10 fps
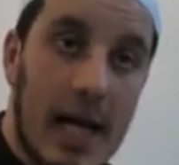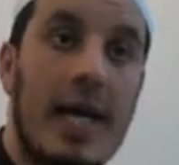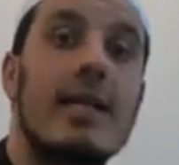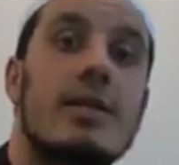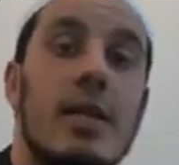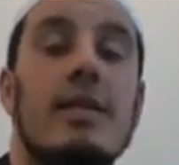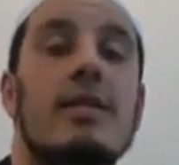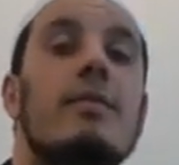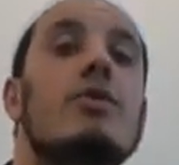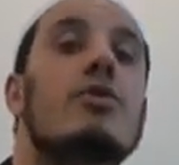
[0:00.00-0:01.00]
and he turns
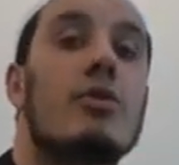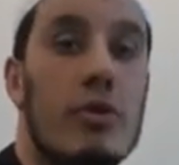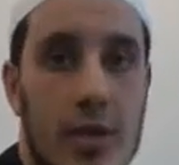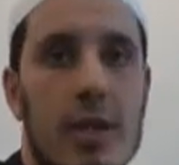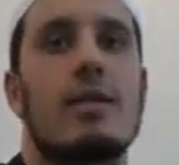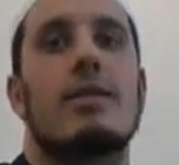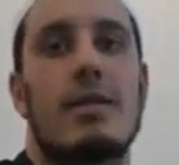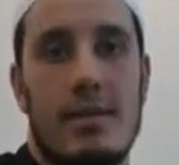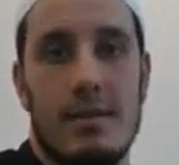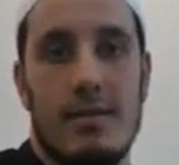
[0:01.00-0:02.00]
them into good deeds.